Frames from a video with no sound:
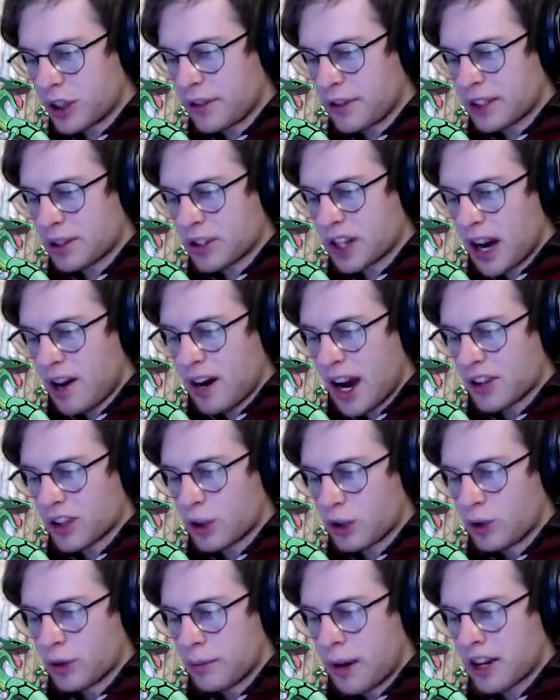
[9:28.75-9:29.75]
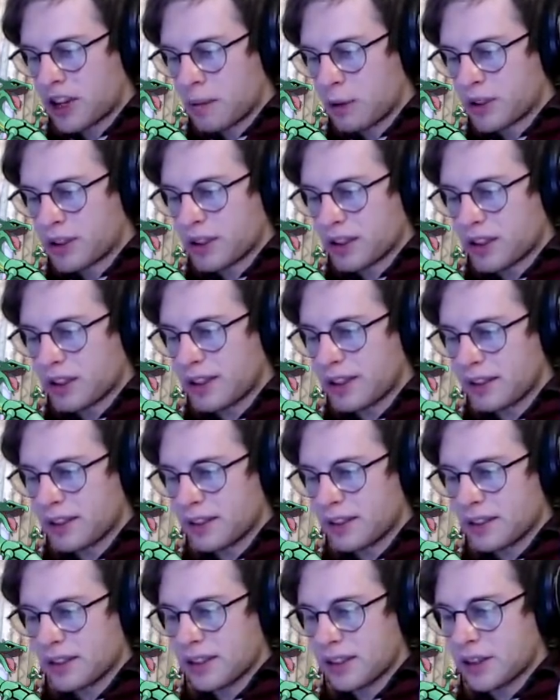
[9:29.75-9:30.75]
We're in the
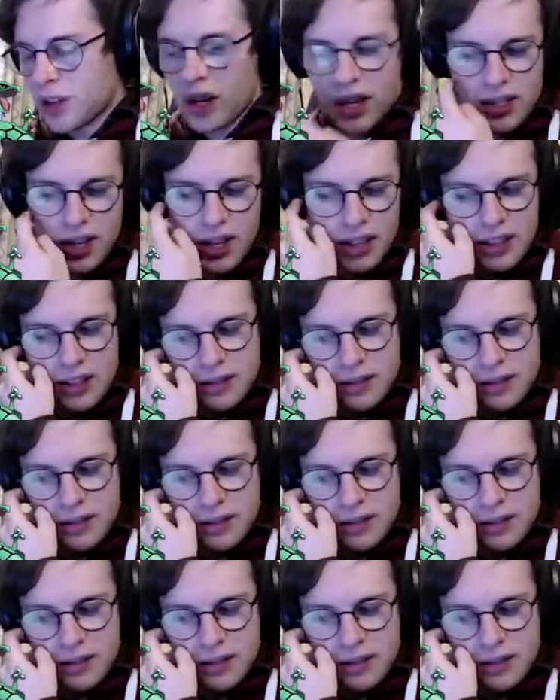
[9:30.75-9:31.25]
2980s now here,